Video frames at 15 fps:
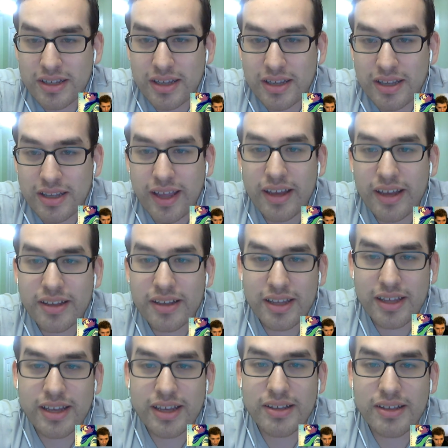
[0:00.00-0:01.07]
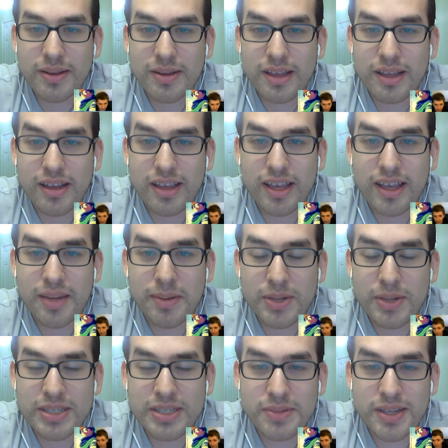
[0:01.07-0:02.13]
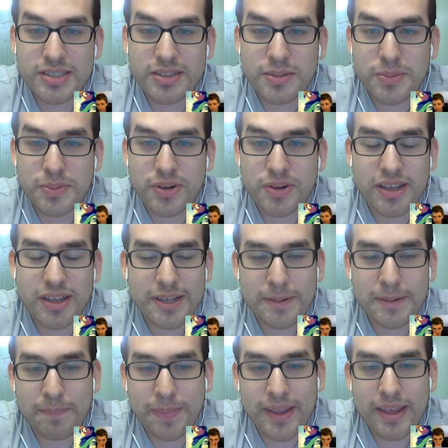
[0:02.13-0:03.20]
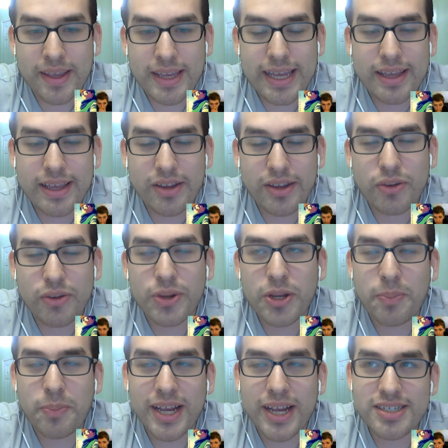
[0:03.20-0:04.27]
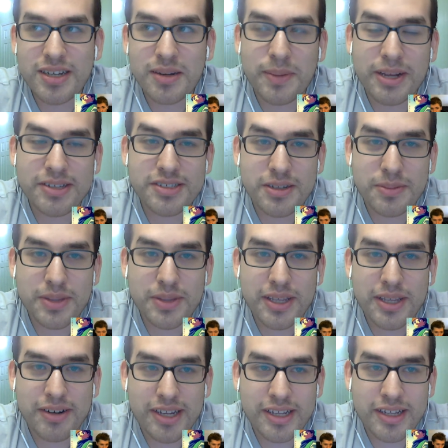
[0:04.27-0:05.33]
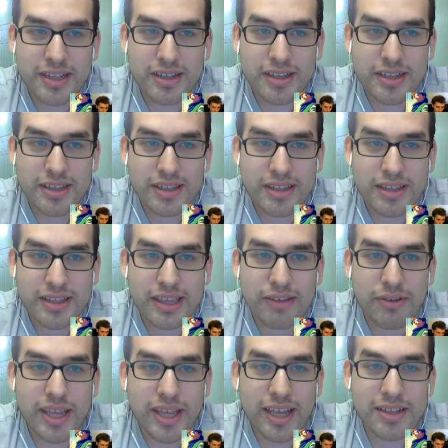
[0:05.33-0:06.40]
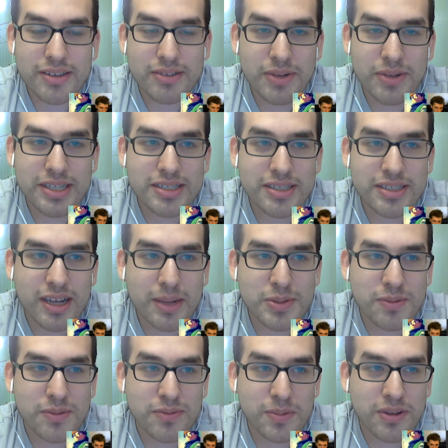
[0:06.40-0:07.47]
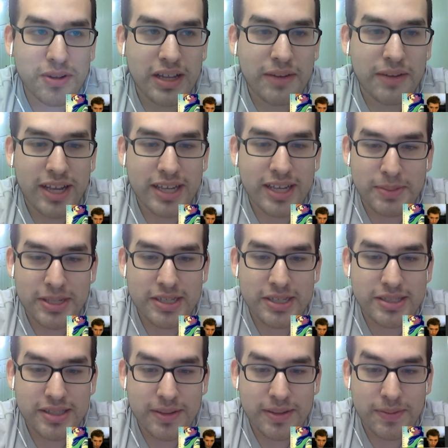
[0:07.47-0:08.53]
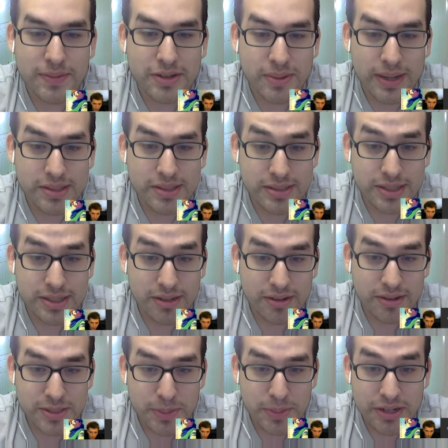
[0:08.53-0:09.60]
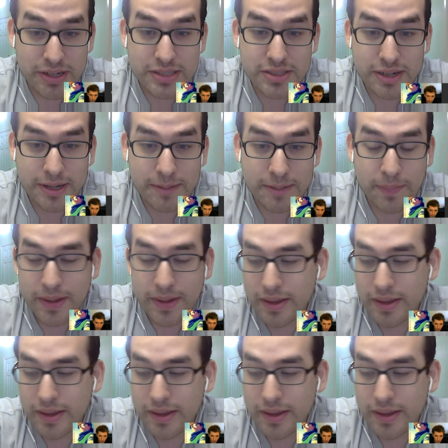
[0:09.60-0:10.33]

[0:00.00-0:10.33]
Yeah. Anime Blaze makes a good point. Like, when you're passionate about something, right? You can't really stop someone from doing live react because if they're trying to share their experience, right?